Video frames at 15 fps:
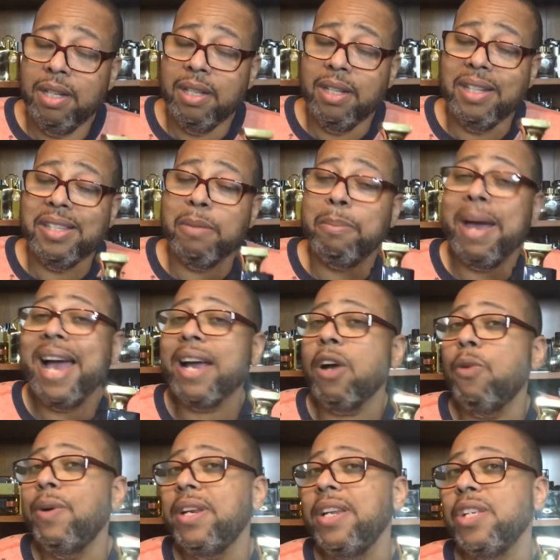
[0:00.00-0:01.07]
The
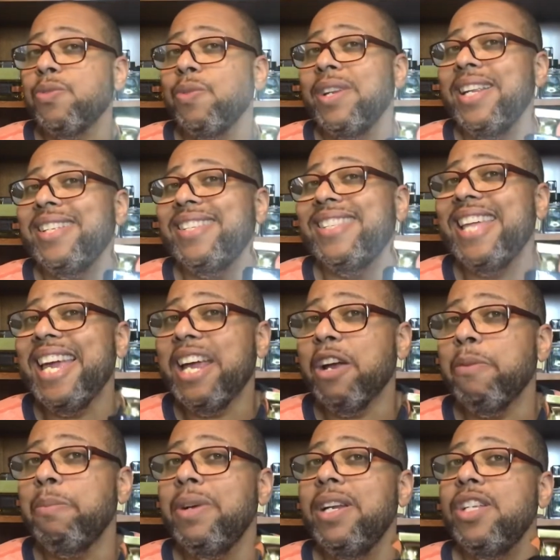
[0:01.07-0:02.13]
tobacco in this one is
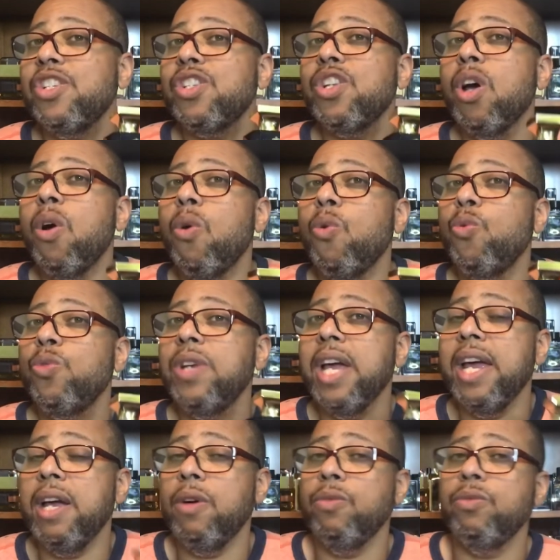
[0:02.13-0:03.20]
there, but it's toned
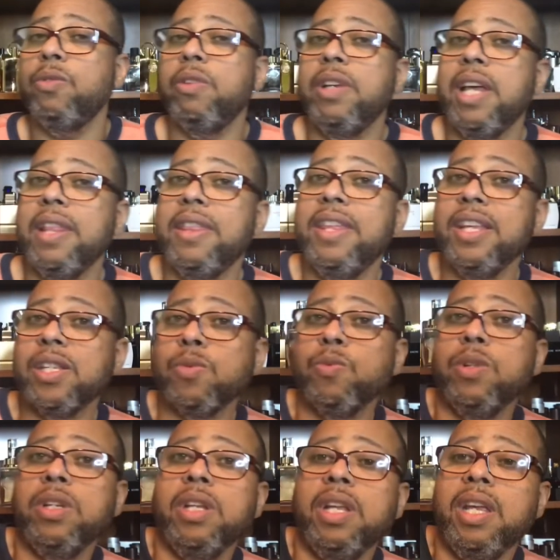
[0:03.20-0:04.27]
down. Now this
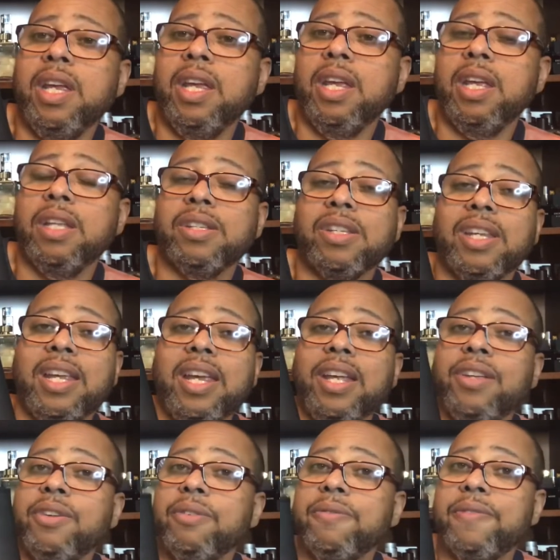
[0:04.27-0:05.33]
one is
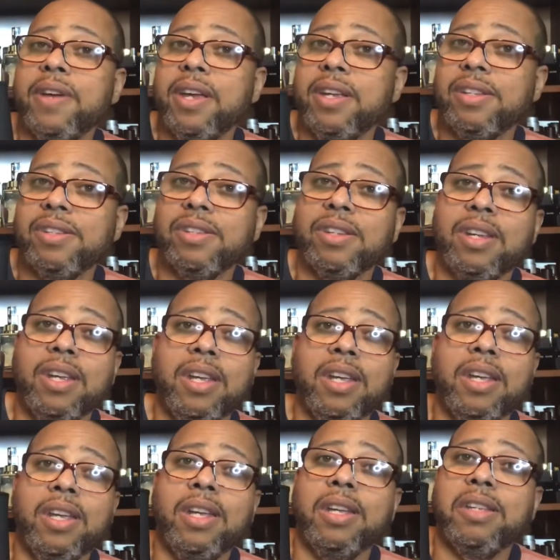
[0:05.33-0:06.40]
in your face,
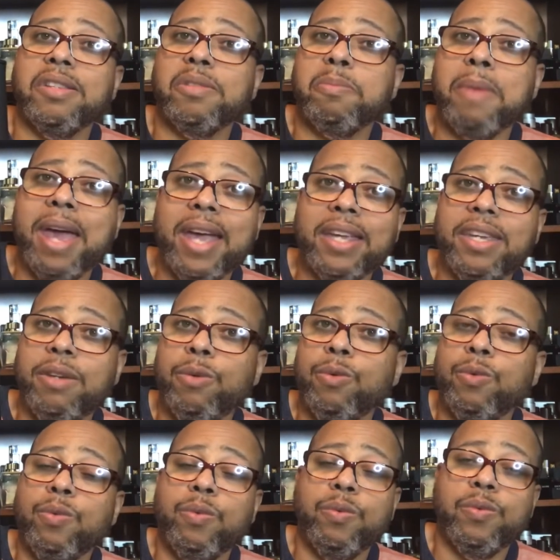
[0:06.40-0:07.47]
smack
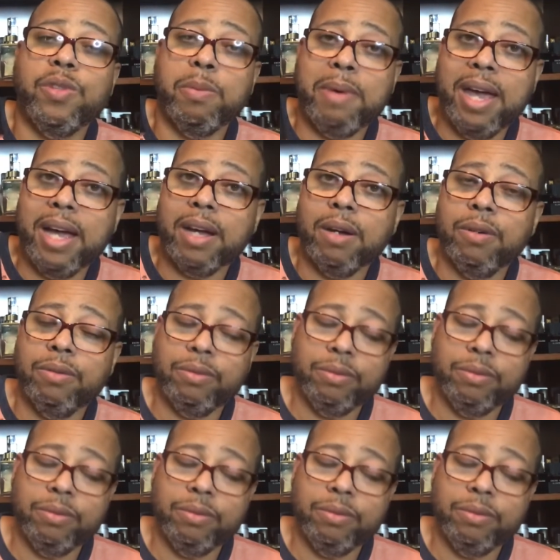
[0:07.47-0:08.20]
you tobacco.